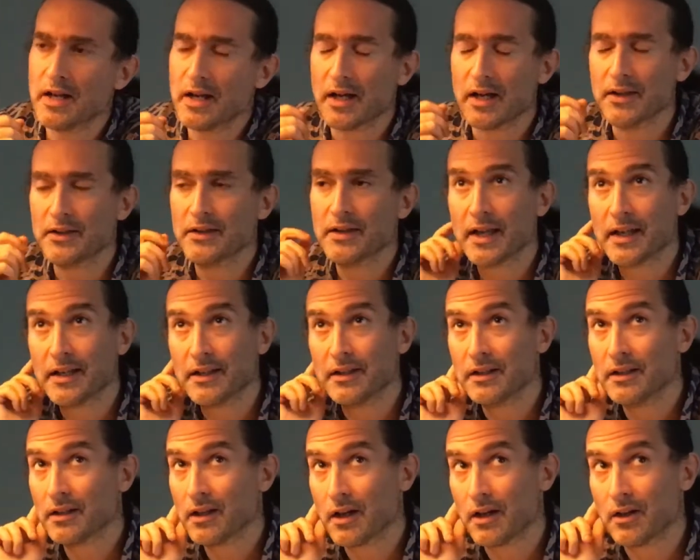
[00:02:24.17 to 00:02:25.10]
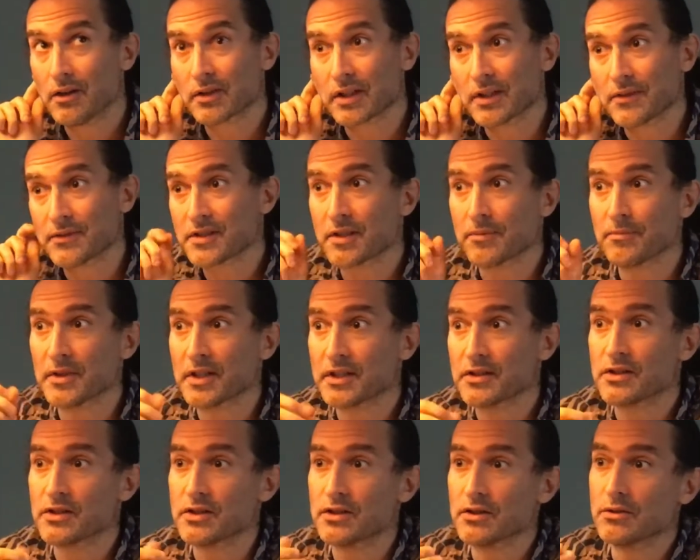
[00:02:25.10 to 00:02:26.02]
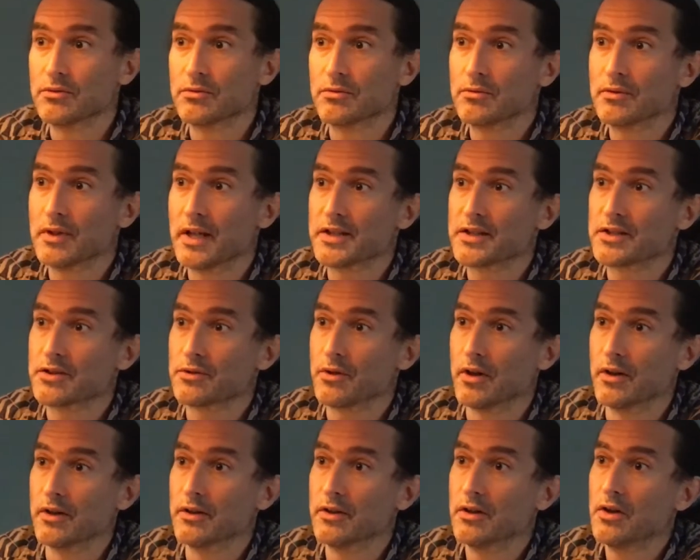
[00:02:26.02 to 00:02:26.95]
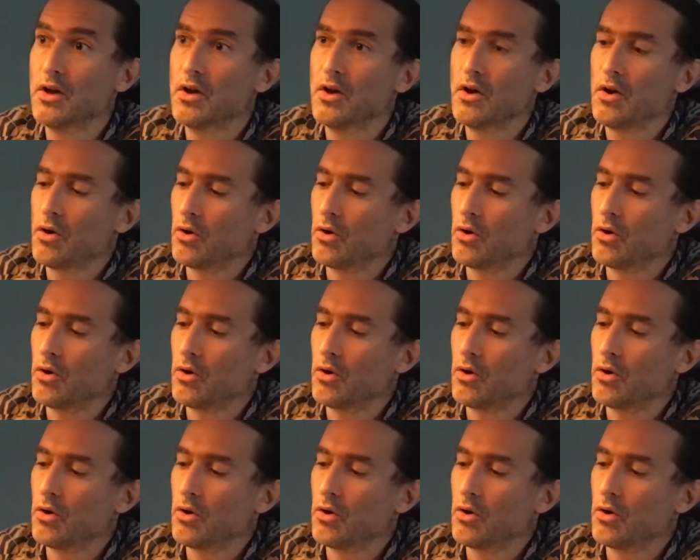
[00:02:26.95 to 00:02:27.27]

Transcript: and then I'll give something to you later on.